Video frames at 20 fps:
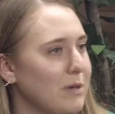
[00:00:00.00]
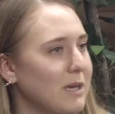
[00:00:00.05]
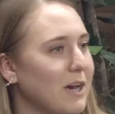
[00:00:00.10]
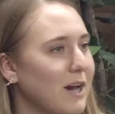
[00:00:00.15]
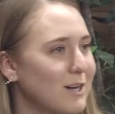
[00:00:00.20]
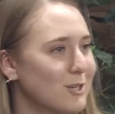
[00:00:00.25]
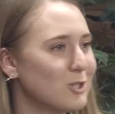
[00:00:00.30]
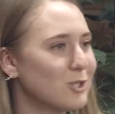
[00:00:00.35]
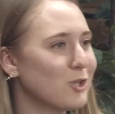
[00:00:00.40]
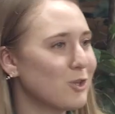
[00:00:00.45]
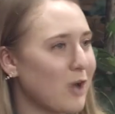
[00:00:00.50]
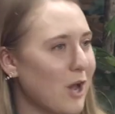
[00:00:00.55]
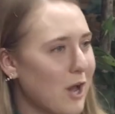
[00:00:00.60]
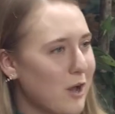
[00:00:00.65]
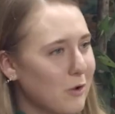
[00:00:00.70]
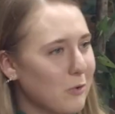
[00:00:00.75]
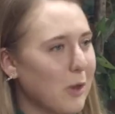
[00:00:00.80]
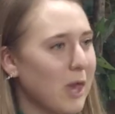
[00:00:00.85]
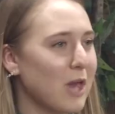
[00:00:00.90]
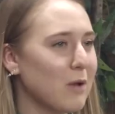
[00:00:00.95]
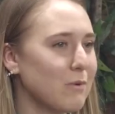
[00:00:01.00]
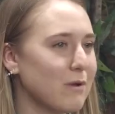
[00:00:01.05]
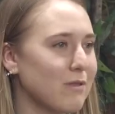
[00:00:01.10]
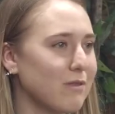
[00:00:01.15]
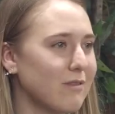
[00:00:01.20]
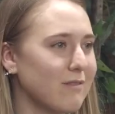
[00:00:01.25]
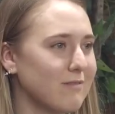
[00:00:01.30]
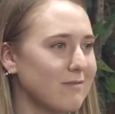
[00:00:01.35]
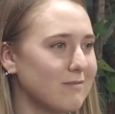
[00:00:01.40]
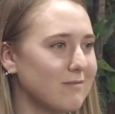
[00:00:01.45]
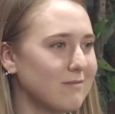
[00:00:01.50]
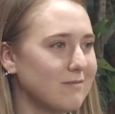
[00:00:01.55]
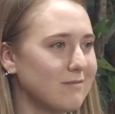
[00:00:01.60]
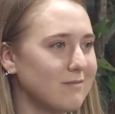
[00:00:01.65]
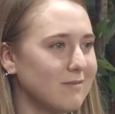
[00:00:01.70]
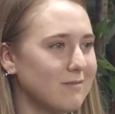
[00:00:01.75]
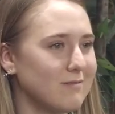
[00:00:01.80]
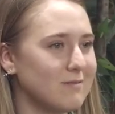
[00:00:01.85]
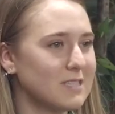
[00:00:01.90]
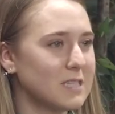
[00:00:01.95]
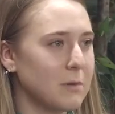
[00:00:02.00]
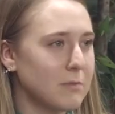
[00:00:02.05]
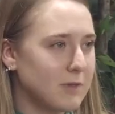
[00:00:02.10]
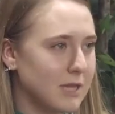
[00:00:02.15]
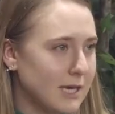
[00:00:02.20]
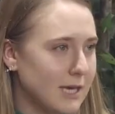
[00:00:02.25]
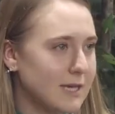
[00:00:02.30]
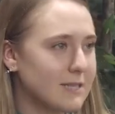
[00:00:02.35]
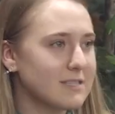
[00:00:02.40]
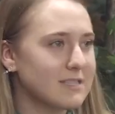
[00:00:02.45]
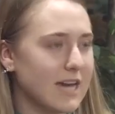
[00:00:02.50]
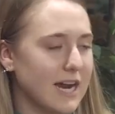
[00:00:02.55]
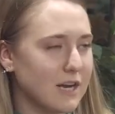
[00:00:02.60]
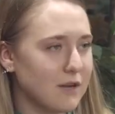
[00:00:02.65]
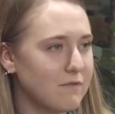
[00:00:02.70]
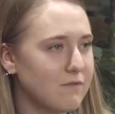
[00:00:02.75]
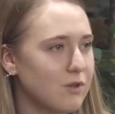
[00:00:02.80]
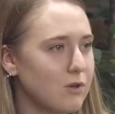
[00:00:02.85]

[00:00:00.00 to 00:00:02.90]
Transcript: because you're not okay with something inside of